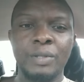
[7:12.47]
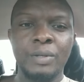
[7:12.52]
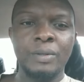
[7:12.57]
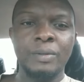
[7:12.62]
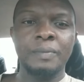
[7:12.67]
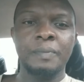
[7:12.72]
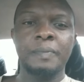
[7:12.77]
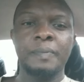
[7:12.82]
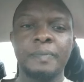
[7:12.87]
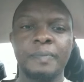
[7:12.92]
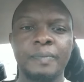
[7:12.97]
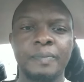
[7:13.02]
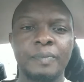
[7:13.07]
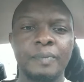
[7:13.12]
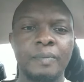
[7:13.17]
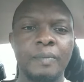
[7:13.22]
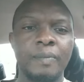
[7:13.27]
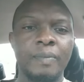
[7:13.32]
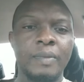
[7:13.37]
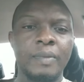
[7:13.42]
done,
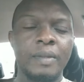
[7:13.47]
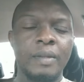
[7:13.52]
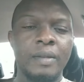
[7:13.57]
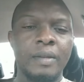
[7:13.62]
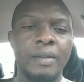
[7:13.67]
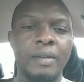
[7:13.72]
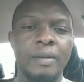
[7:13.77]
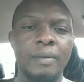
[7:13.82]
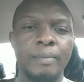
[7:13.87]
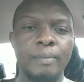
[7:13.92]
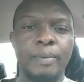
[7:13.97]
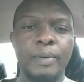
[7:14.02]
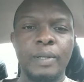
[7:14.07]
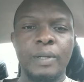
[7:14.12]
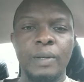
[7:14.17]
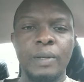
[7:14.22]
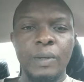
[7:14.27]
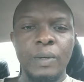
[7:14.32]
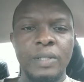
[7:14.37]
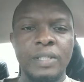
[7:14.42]

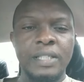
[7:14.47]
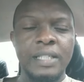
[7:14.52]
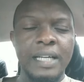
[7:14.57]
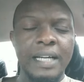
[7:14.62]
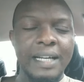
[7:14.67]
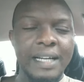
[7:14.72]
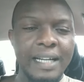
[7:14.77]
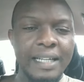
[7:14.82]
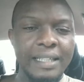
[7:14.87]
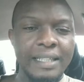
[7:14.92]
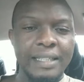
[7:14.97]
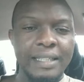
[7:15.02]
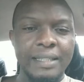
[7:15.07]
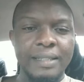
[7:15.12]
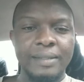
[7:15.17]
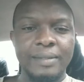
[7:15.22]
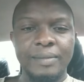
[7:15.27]
both low key and high key.